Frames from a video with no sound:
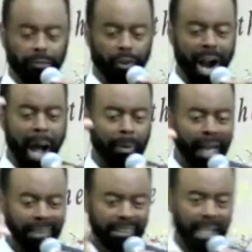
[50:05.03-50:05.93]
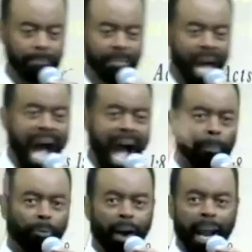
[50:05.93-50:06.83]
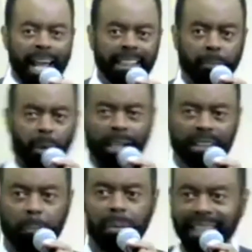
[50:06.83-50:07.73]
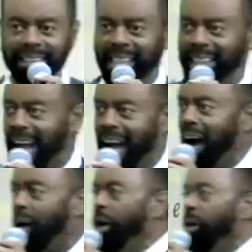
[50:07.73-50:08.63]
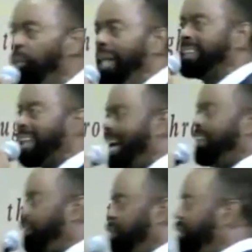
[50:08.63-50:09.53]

for our blessing. Our praise brings the blessing down. We thank you,